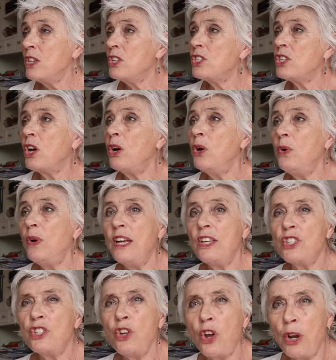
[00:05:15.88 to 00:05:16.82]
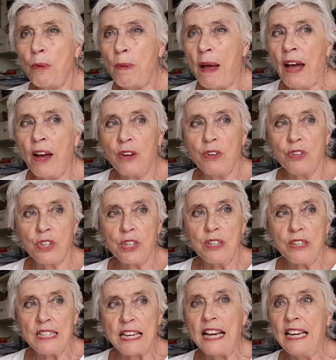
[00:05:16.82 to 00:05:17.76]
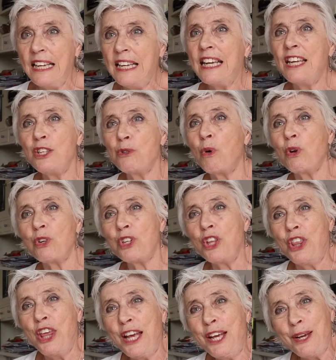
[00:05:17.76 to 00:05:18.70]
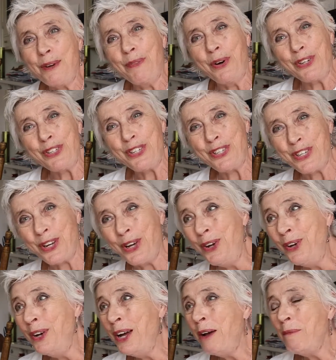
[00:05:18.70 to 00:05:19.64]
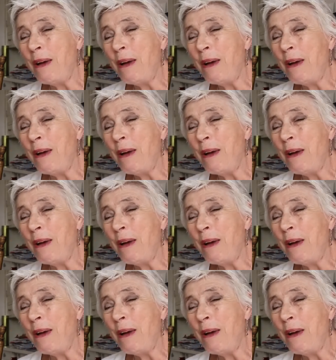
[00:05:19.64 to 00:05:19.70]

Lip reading: So it's not about telling kids what to think and what to do,